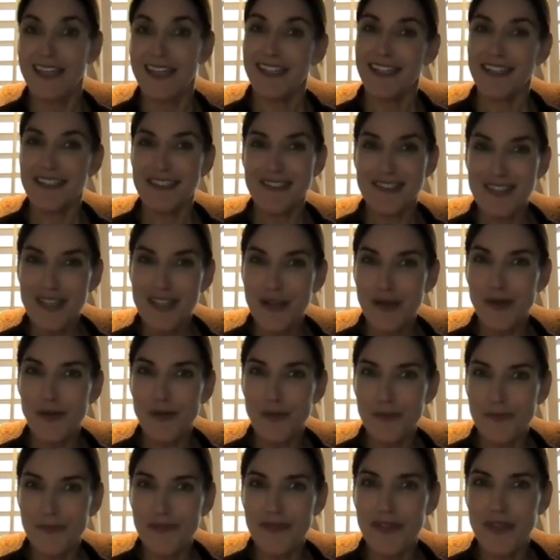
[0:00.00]
So
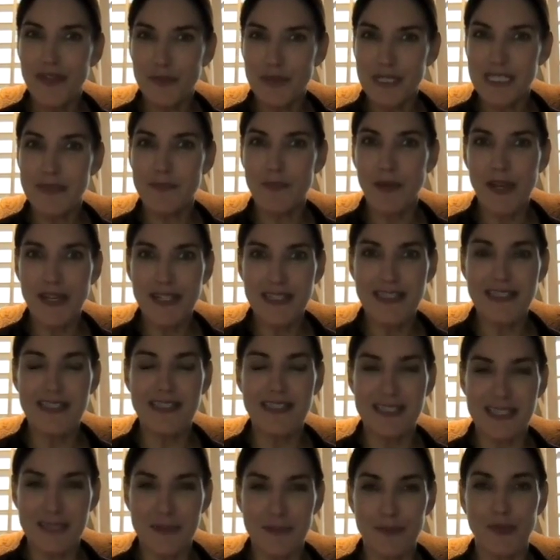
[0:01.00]
the response is
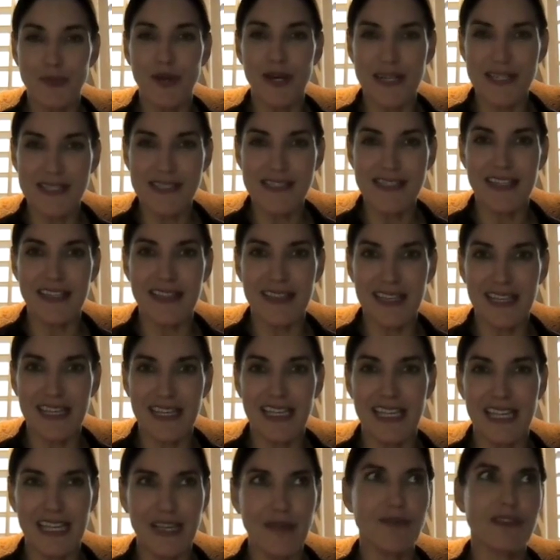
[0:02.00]
surprisingly,
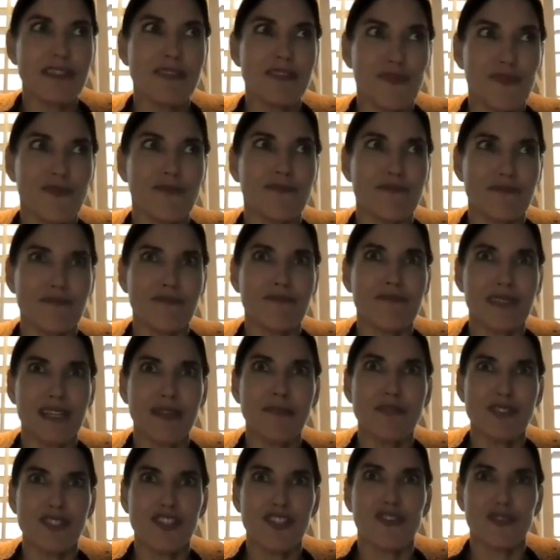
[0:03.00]
it was
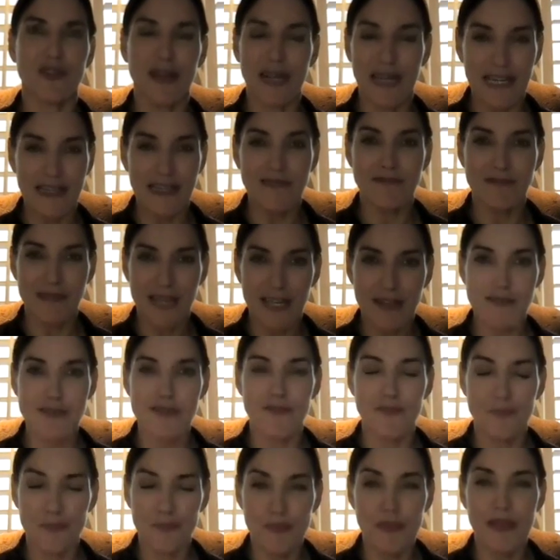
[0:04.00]
great. I was
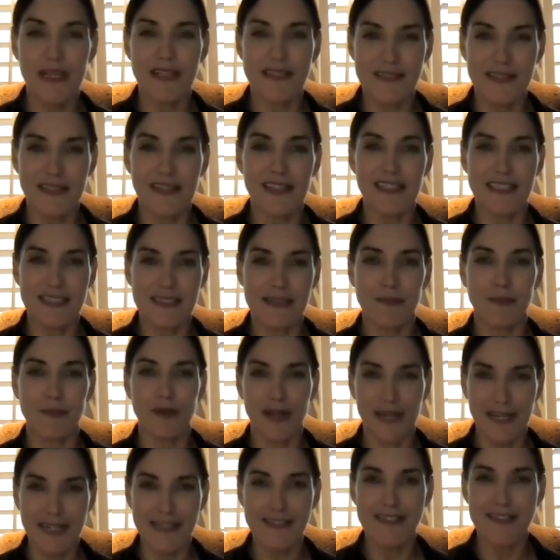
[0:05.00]
pleasantly
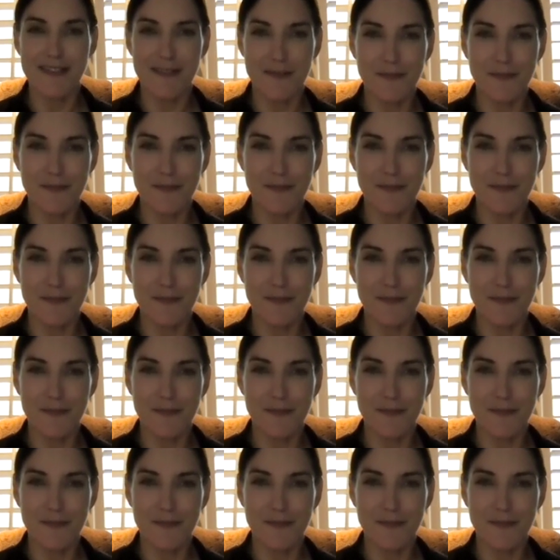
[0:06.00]
surprised.